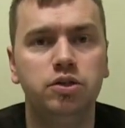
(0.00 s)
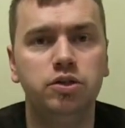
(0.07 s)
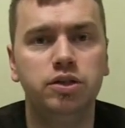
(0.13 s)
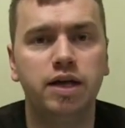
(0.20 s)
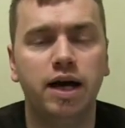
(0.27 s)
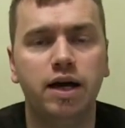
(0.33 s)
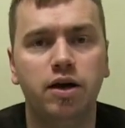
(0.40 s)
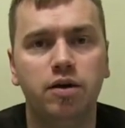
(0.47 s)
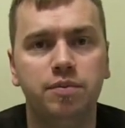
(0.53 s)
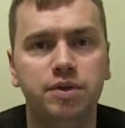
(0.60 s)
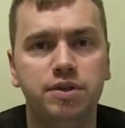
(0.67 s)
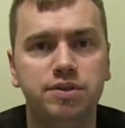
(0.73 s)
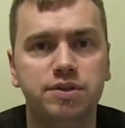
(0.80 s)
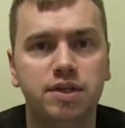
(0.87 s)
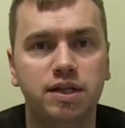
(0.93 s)
good guy
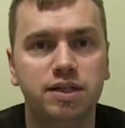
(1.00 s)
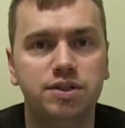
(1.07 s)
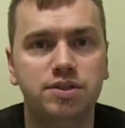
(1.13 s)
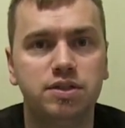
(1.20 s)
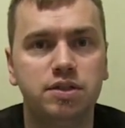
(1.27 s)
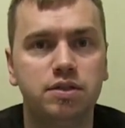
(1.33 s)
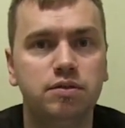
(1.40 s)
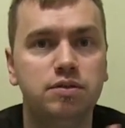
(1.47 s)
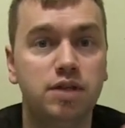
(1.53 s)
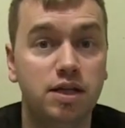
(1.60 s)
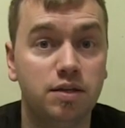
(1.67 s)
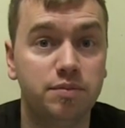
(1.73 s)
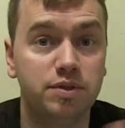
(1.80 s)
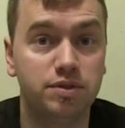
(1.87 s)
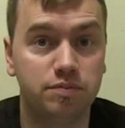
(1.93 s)
armies, at least,
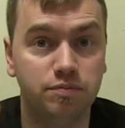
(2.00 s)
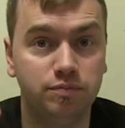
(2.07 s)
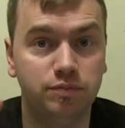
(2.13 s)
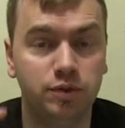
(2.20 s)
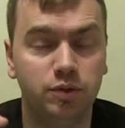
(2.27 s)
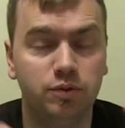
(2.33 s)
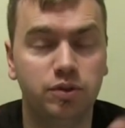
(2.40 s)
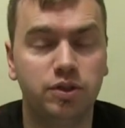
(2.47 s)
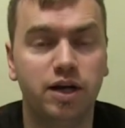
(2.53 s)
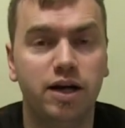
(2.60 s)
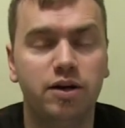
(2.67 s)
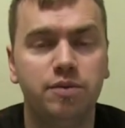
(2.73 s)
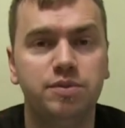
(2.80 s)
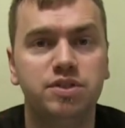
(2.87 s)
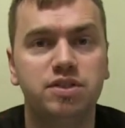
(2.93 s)
take them as good
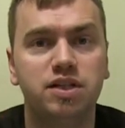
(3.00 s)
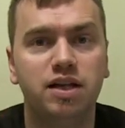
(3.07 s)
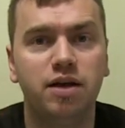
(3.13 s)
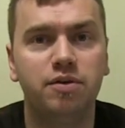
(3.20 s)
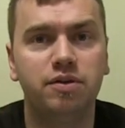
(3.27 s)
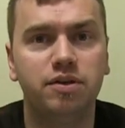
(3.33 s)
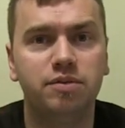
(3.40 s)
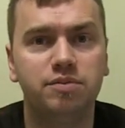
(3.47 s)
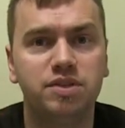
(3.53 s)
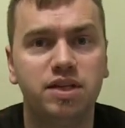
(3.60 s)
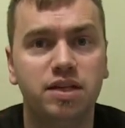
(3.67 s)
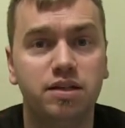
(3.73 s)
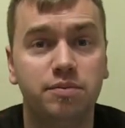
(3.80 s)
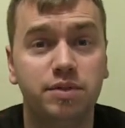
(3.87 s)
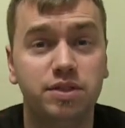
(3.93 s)
guy armies, allowing them to
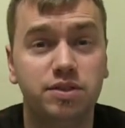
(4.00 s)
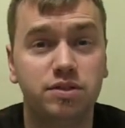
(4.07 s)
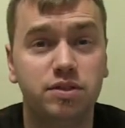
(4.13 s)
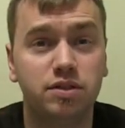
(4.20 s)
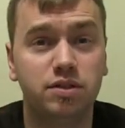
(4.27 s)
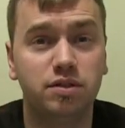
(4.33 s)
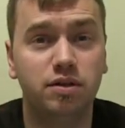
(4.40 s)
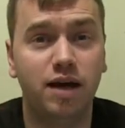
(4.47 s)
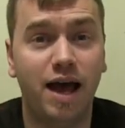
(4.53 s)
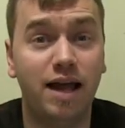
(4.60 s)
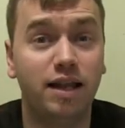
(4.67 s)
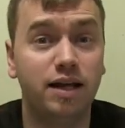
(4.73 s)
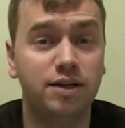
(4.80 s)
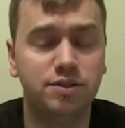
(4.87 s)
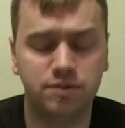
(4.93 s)
take them as
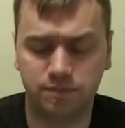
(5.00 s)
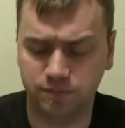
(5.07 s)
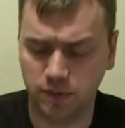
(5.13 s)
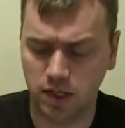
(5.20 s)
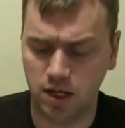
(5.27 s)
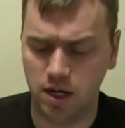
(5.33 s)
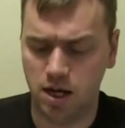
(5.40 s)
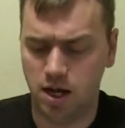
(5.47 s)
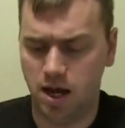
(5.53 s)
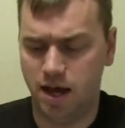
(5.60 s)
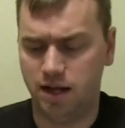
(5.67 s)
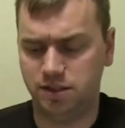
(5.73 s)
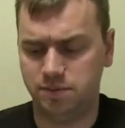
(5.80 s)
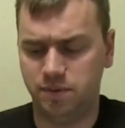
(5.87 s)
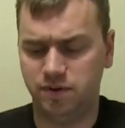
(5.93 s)
allies.
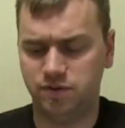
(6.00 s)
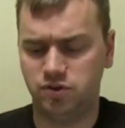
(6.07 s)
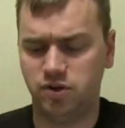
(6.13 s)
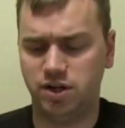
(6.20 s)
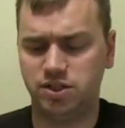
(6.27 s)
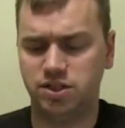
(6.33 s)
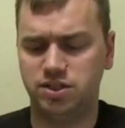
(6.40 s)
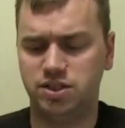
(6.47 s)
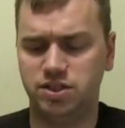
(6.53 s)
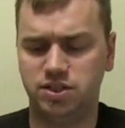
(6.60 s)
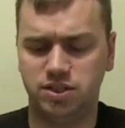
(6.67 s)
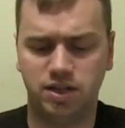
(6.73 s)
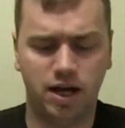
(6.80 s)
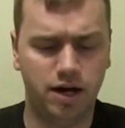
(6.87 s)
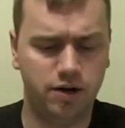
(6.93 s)
And it's a bit of a stretch because this
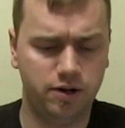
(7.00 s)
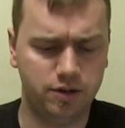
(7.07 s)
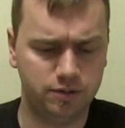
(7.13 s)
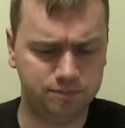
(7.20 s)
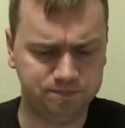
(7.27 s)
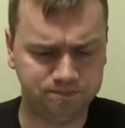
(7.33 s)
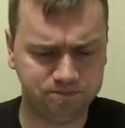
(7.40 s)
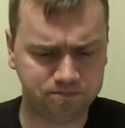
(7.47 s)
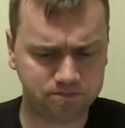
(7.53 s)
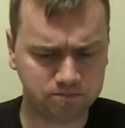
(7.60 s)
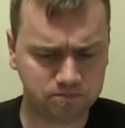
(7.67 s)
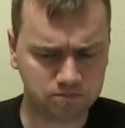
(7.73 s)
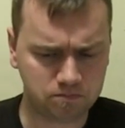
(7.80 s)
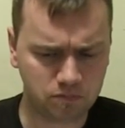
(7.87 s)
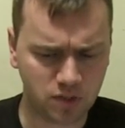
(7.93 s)
entire
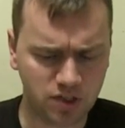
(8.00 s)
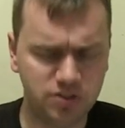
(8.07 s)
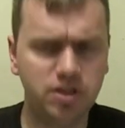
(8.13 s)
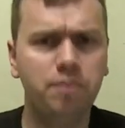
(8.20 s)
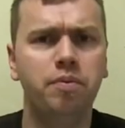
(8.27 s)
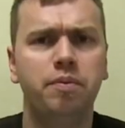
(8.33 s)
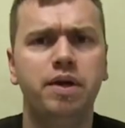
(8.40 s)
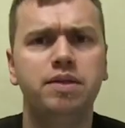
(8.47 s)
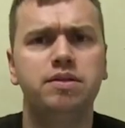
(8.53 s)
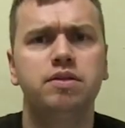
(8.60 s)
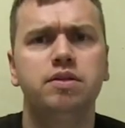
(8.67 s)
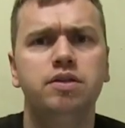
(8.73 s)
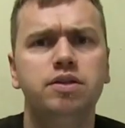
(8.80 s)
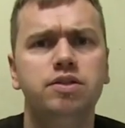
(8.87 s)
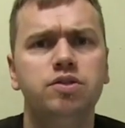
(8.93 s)

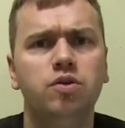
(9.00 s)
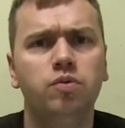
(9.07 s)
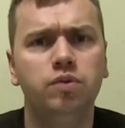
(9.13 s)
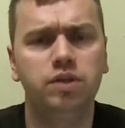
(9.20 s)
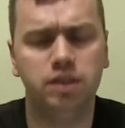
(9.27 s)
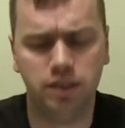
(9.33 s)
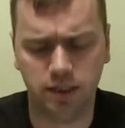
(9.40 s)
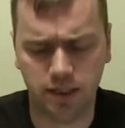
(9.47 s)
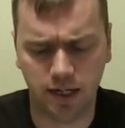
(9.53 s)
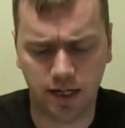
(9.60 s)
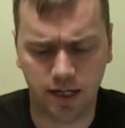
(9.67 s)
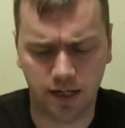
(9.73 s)
supplement is only